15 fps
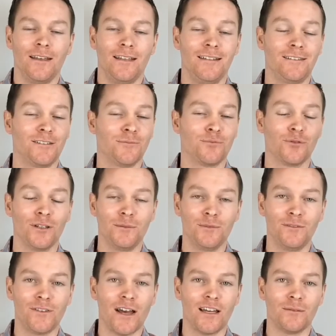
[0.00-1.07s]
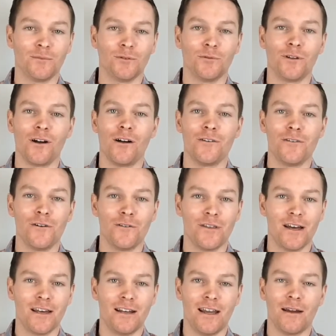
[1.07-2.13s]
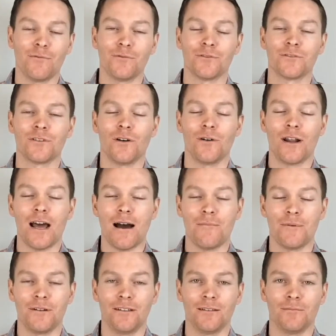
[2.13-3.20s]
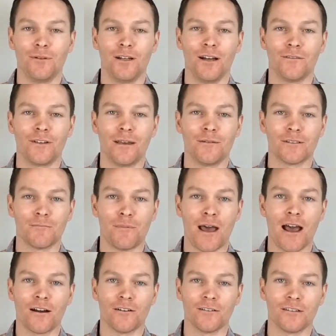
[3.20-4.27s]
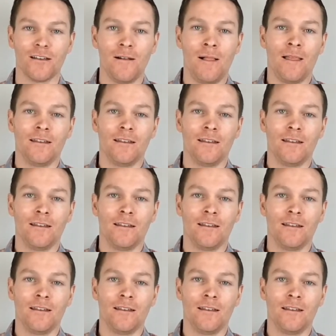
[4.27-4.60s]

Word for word: He's supremely valuable. We all know that. Everyone saw what happened in the playoff game against the Packers.